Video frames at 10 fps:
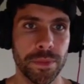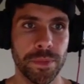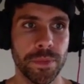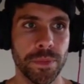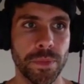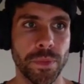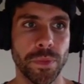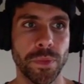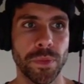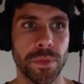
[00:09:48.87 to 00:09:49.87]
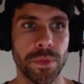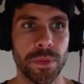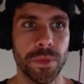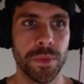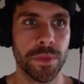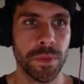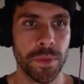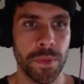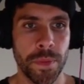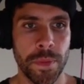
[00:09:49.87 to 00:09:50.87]

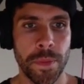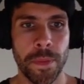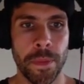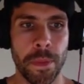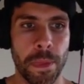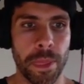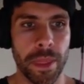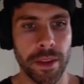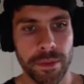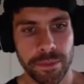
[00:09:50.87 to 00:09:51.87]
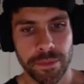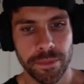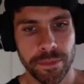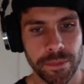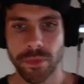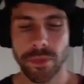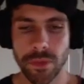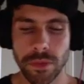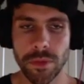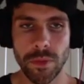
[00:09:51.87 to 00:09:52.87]

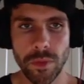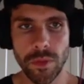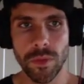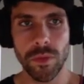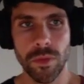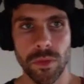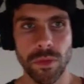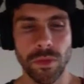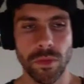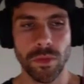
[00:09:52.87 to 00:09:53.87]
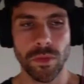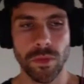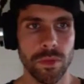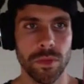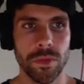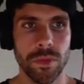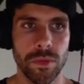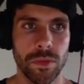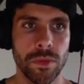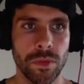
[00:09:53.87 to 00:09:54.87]

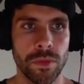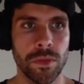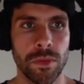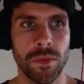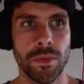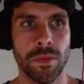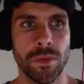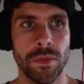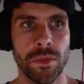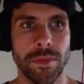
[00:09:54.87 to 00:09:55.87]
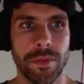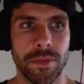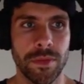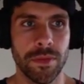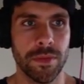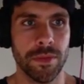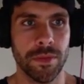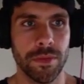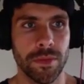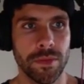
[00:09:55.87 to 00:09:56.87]
(silent)